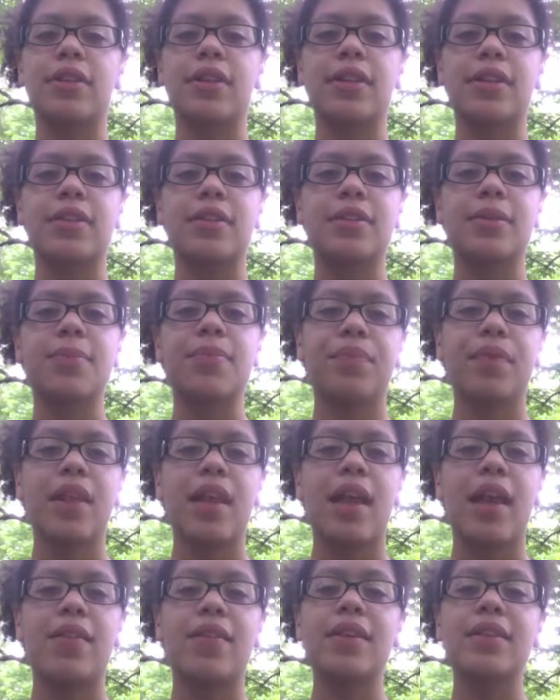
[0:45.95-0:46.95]
is.
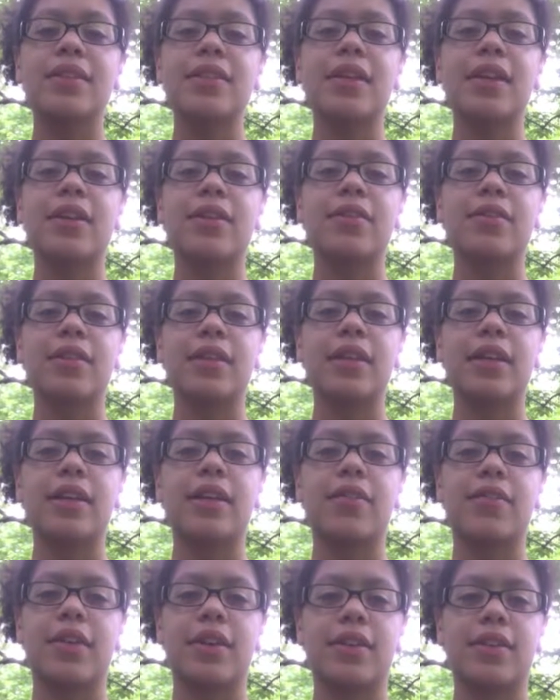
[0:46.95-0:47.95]
And this inherently
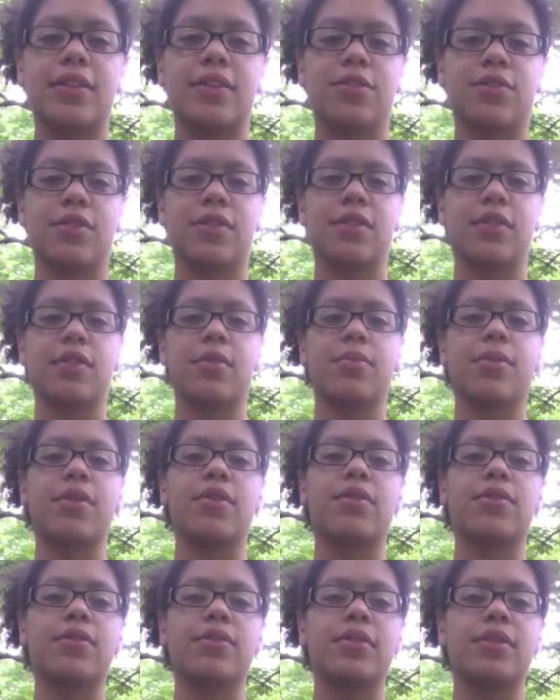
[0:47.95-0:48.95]
affects the strength of the
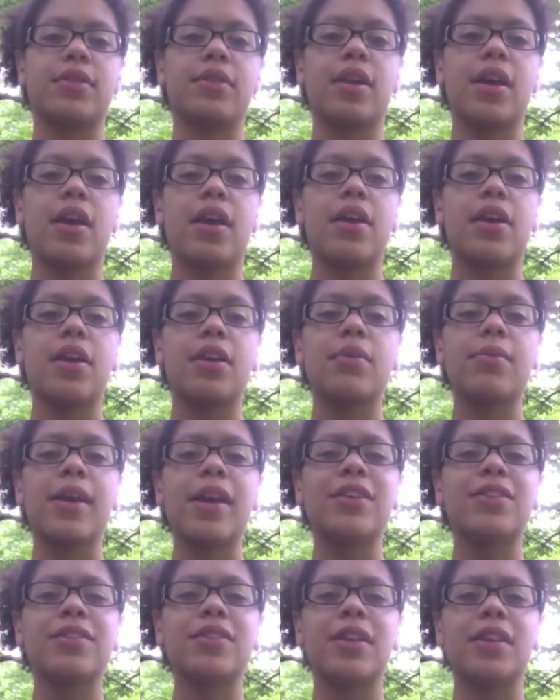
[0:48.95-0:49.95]
particles. You can
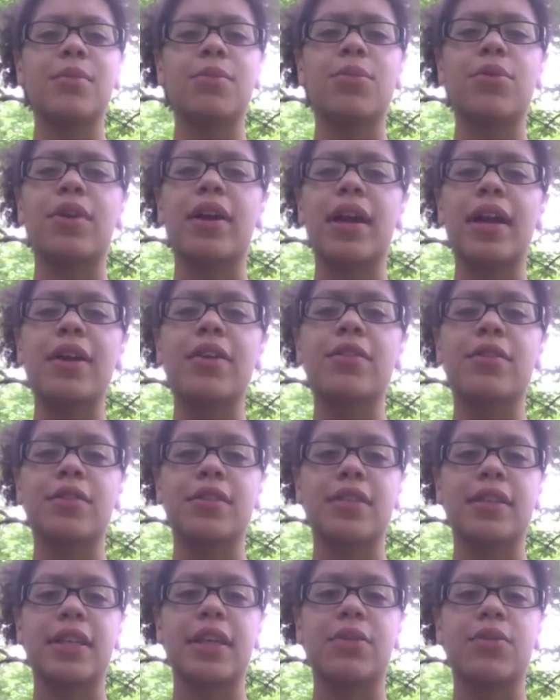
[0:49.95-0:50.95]
imagine that a more angular
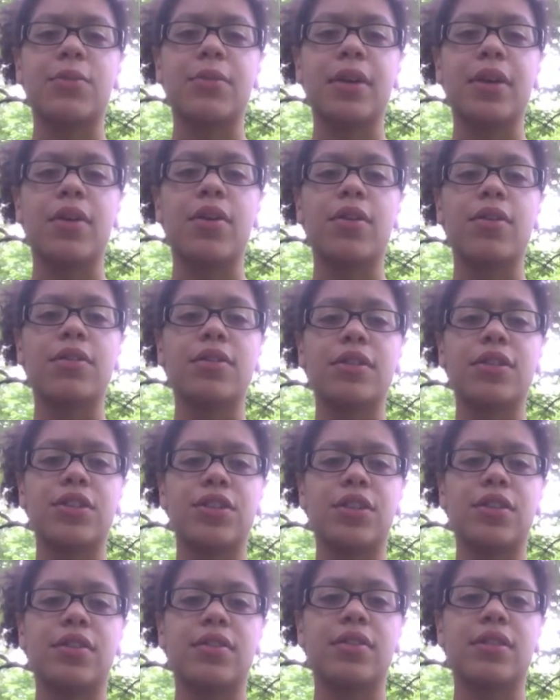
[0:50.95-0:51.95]
sand would be harder to
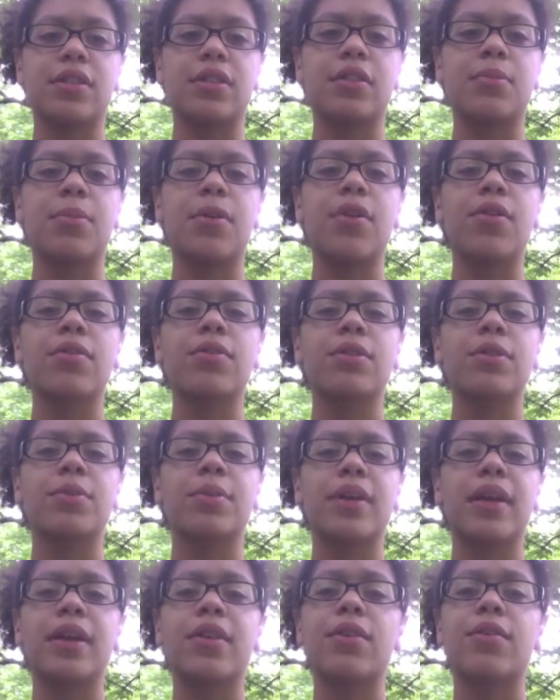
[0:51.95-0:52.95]
shear since the particles
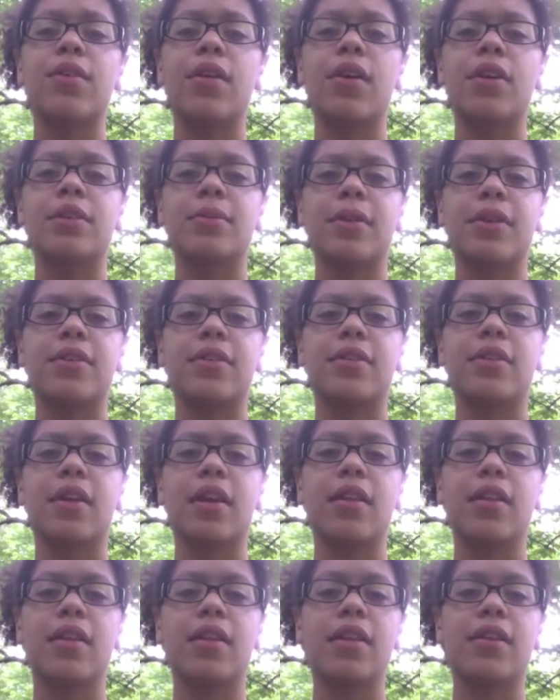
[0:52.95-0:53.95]
would interlock better
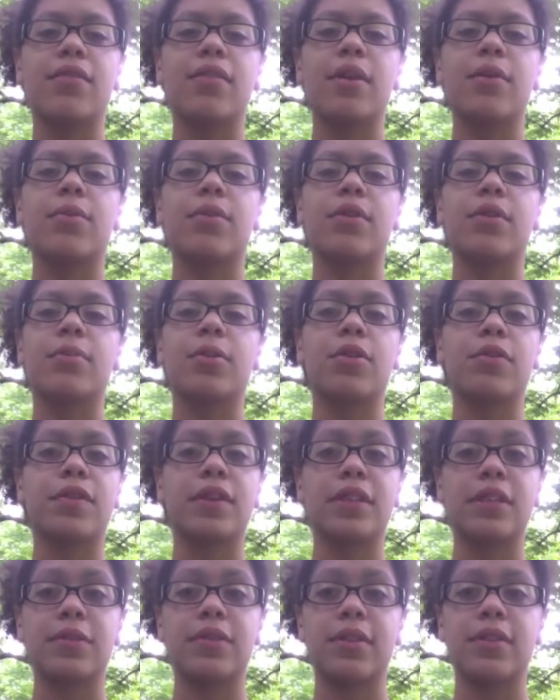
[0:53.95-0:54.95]
than if they were
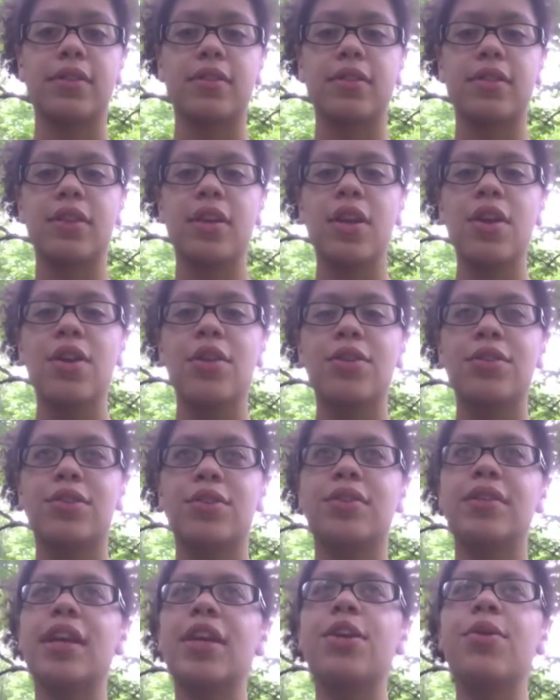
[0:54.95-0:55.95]
perfect spheres. So
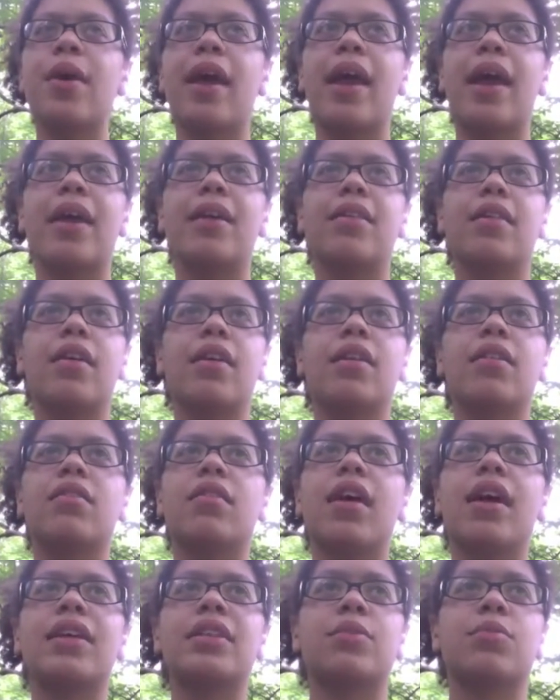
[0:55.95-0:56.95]
say you had like
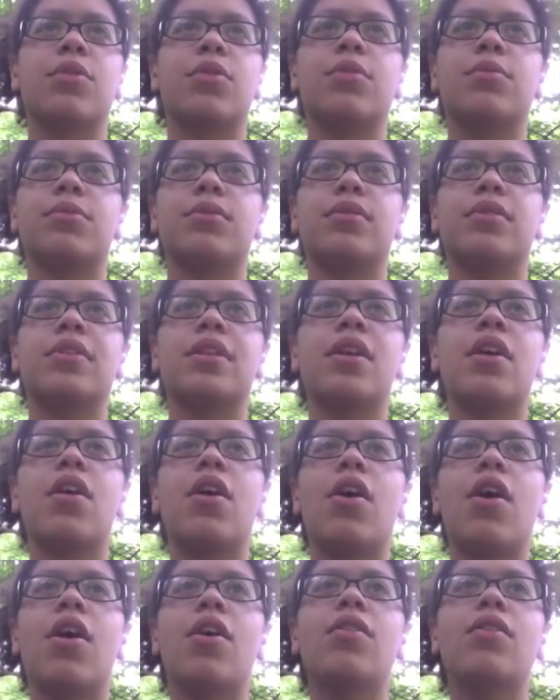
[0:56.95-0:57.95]
glass marbles
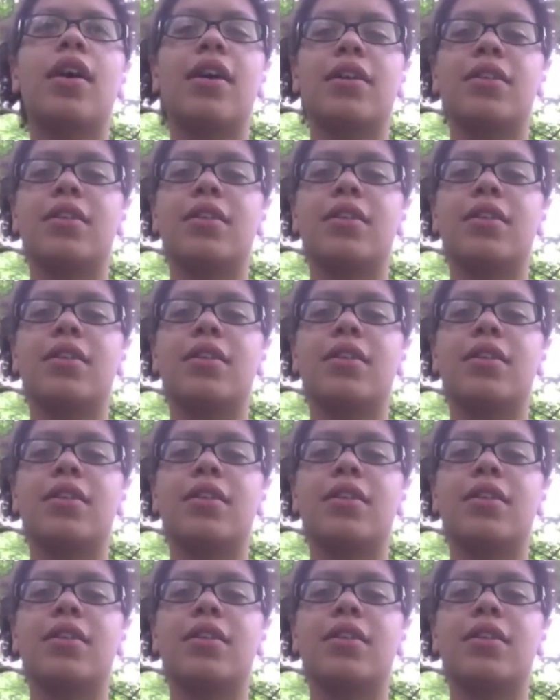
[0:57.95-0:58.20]
all lined